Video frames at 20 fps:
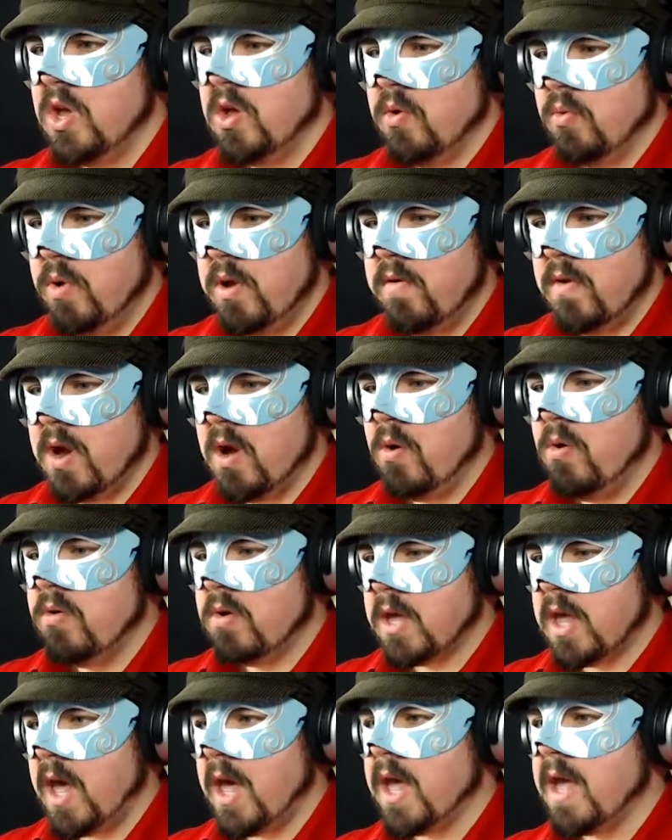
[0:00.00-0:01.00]
We were
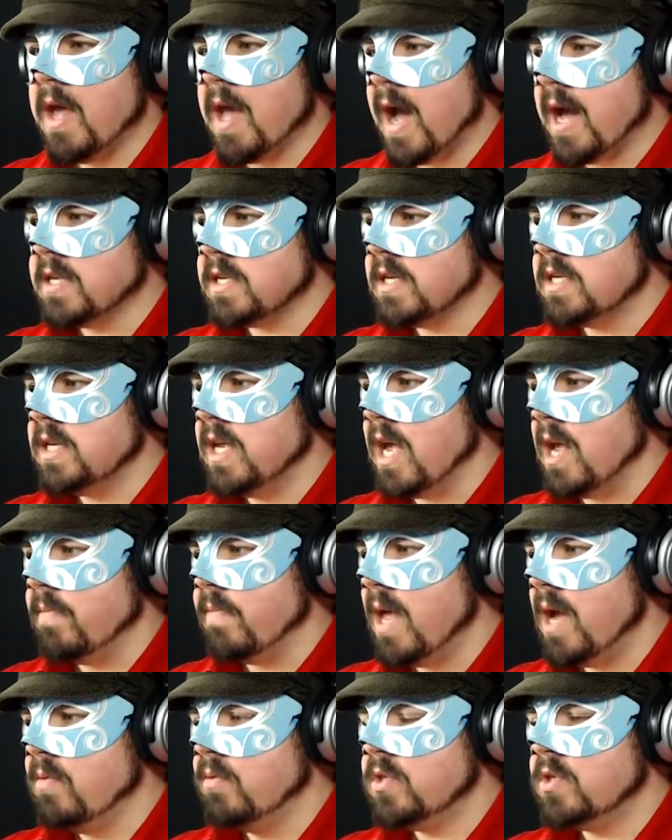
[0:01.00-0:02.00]
okay as a team.
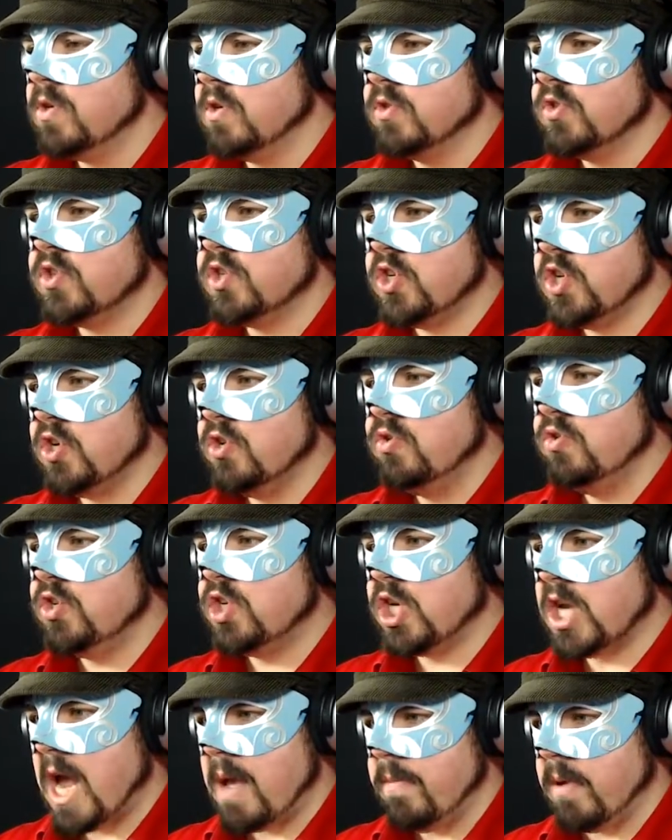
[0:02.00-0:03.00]
That was not too
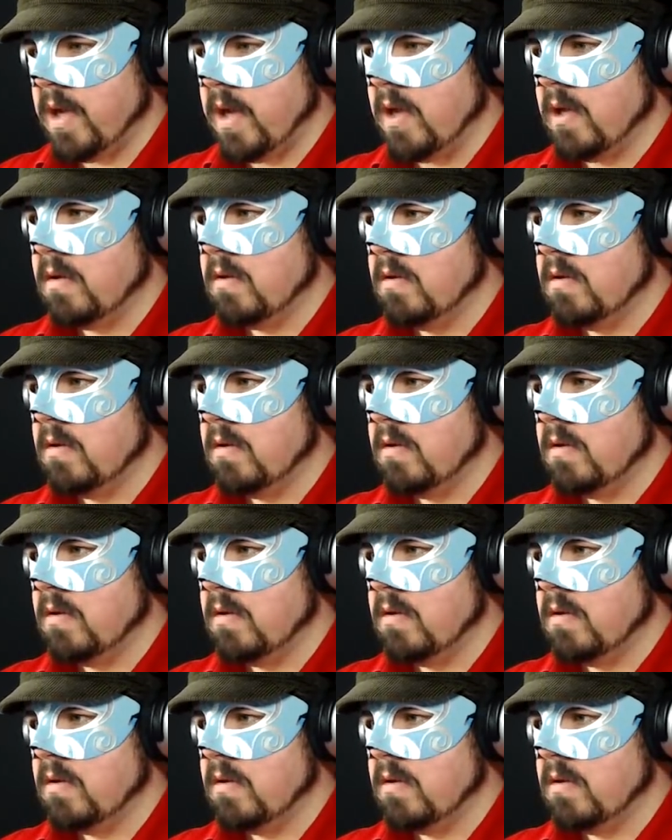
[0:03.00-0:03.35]
shabby,